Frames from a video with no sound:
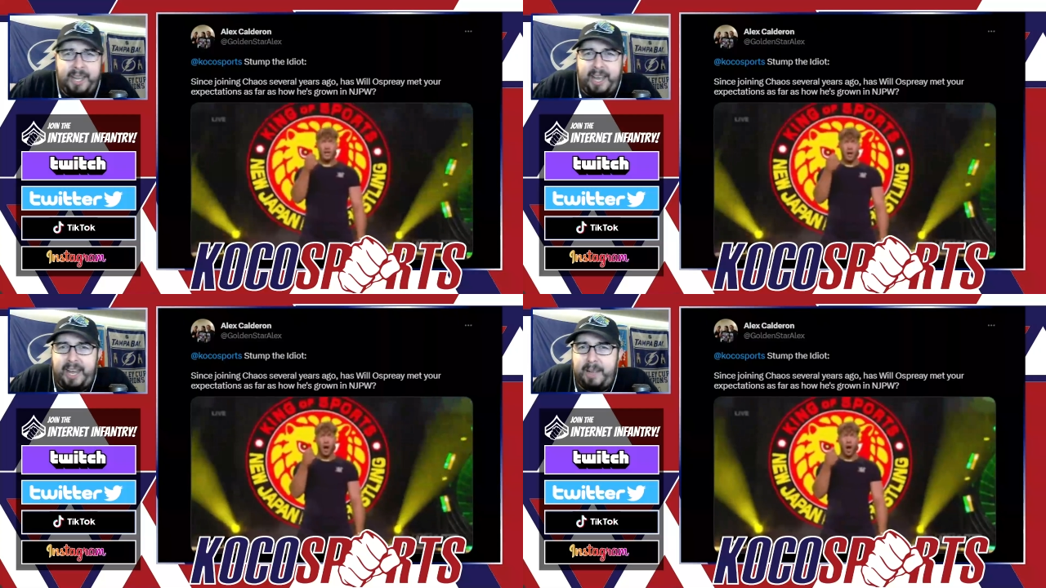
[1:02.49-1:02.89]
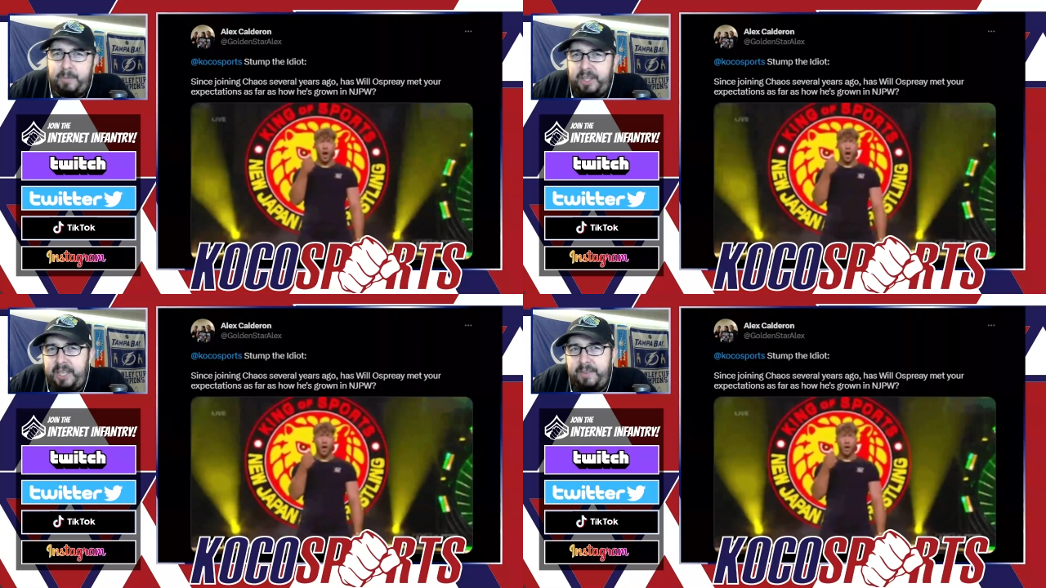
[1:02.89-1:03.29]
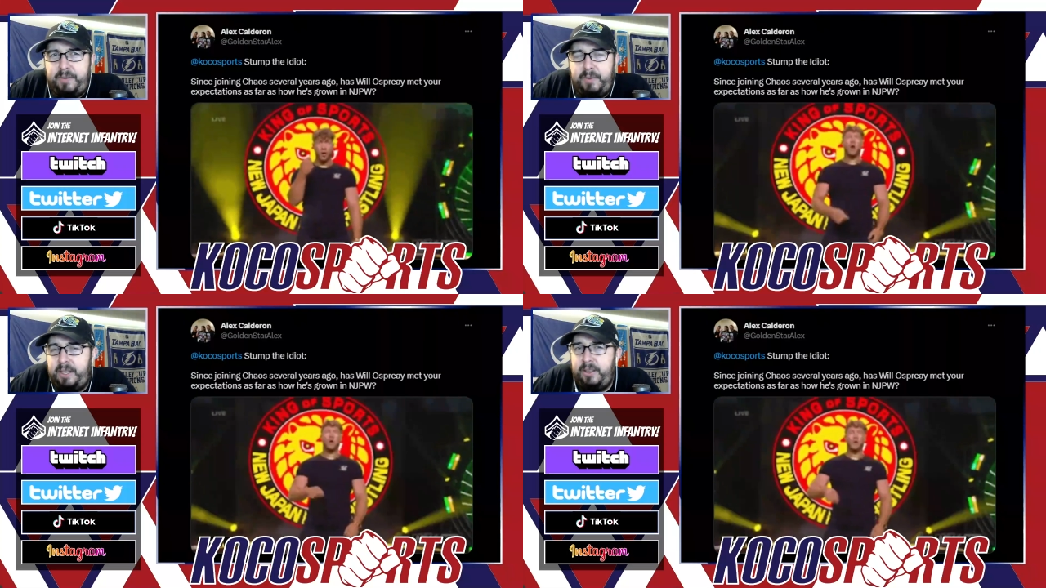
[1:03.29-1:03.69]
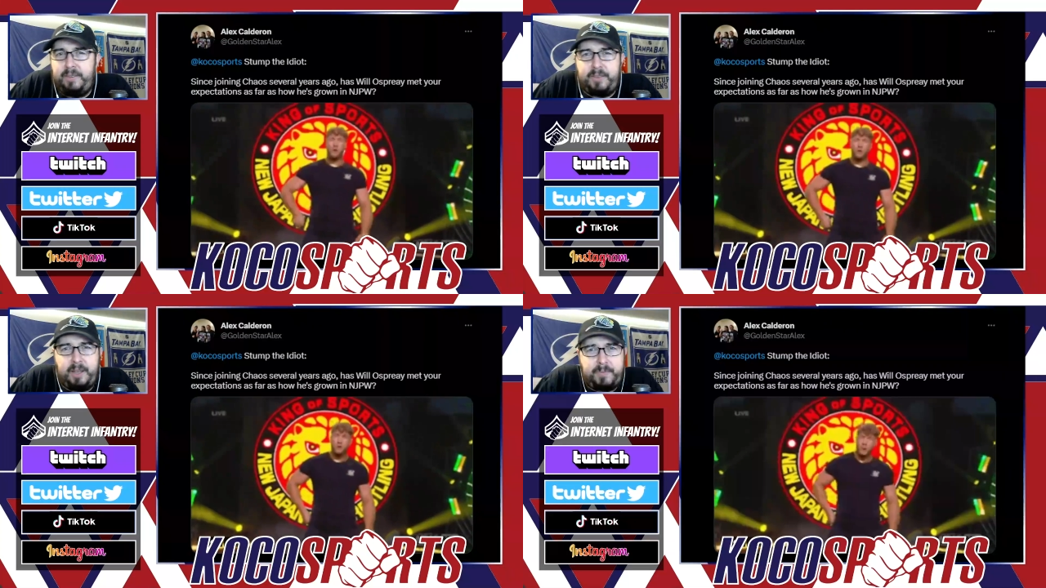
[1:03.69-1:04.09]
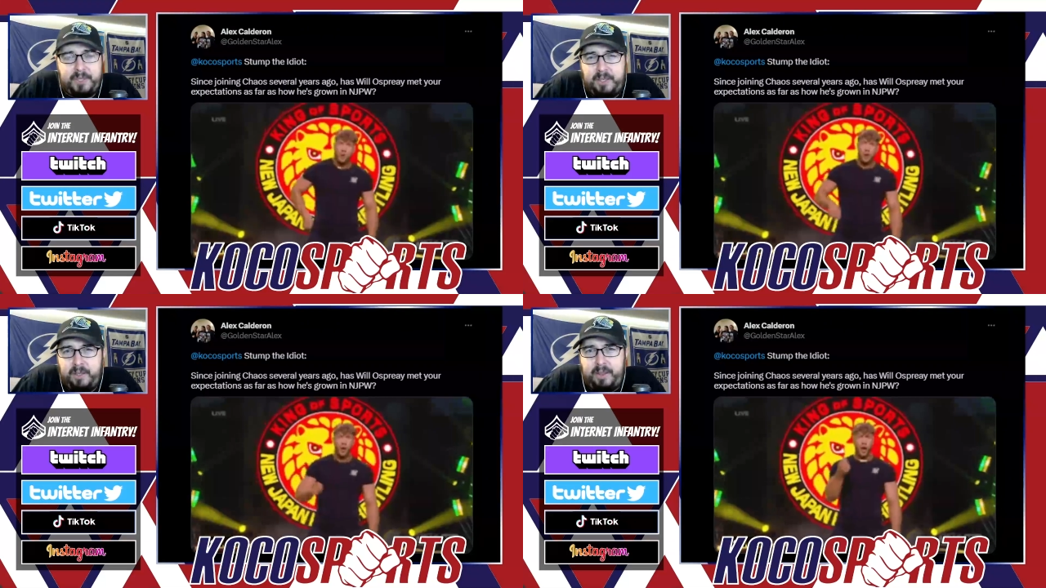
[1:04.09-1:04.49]
And I believe he lived up
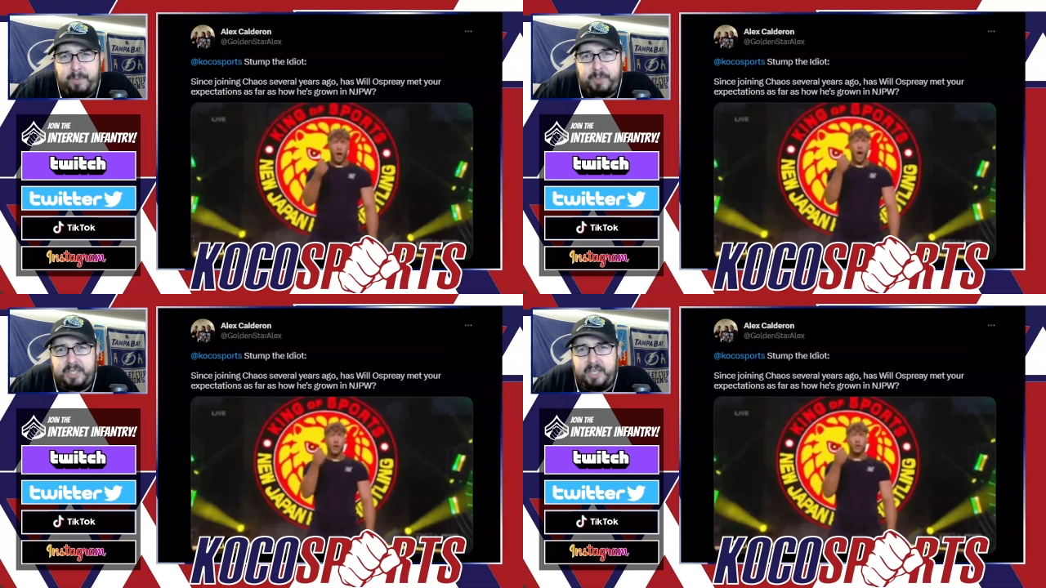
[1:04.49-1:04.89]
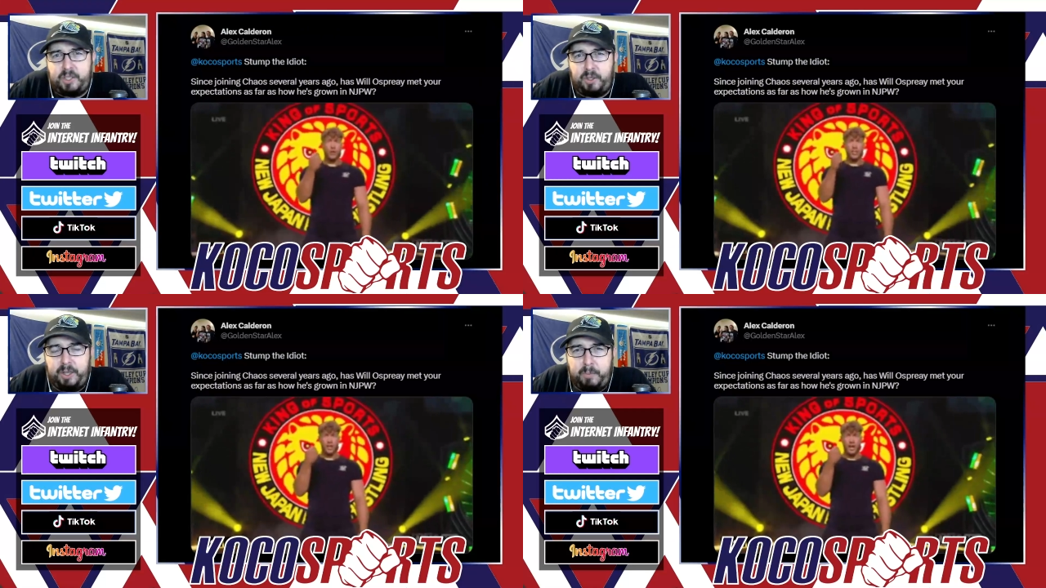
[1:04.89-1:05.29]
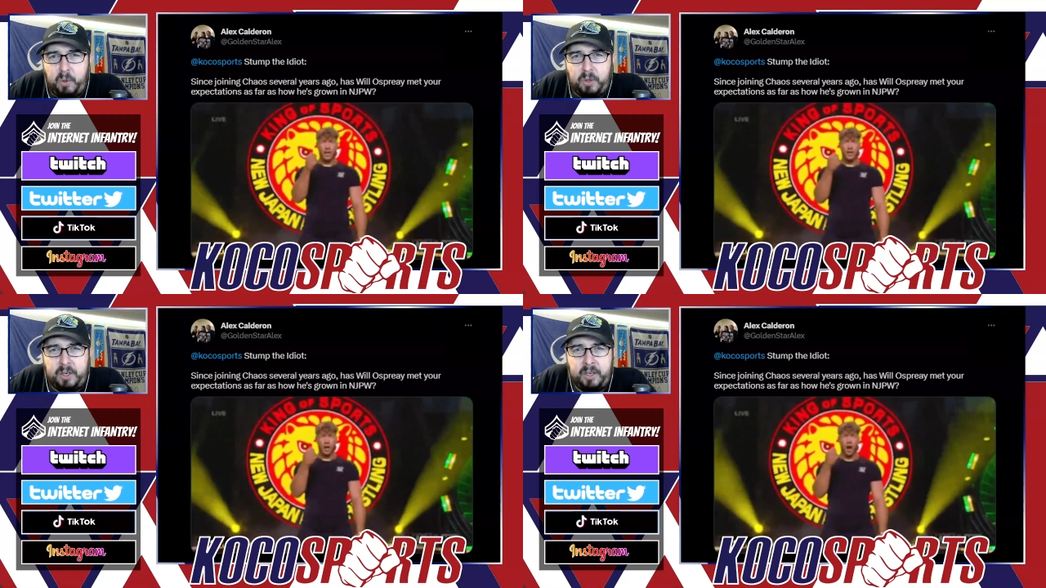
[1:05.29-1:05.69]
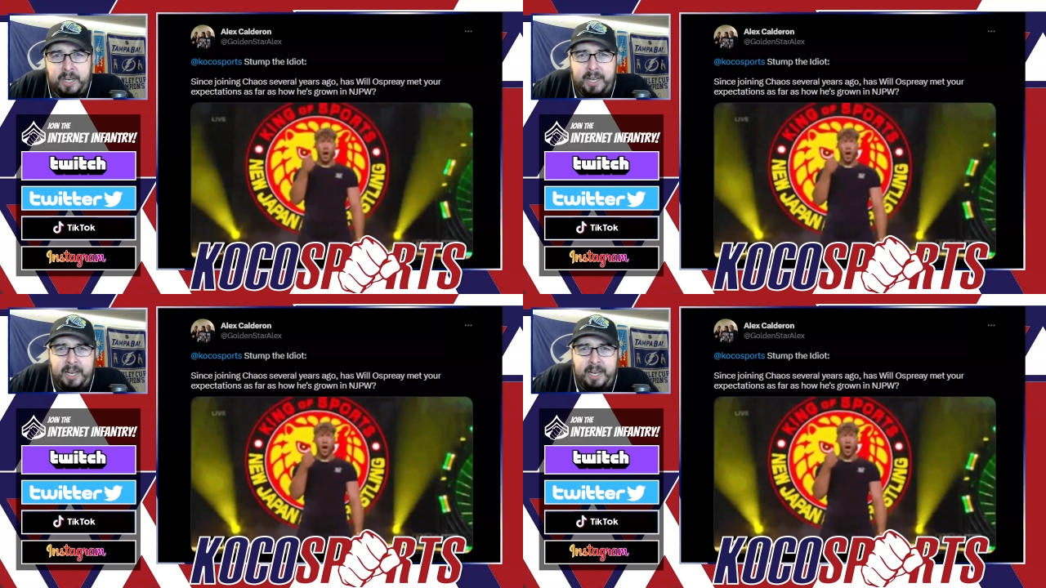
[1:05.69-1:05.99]
to that potential and more.